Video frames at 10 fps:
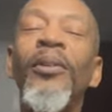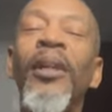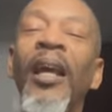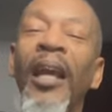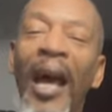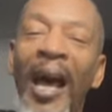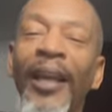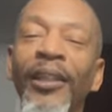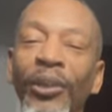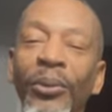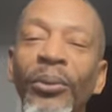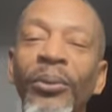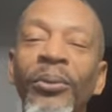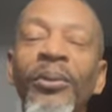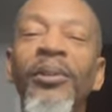can I
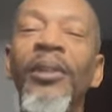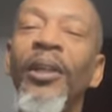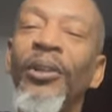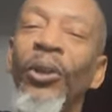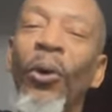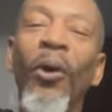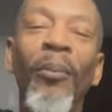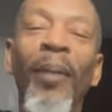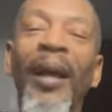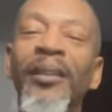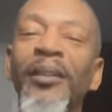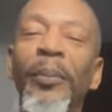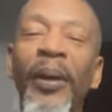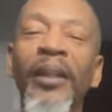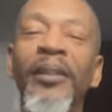use your
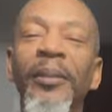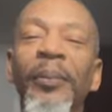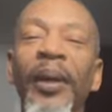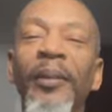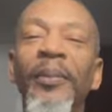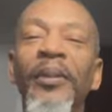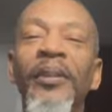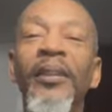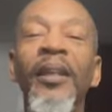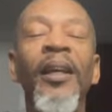emancipation papers?"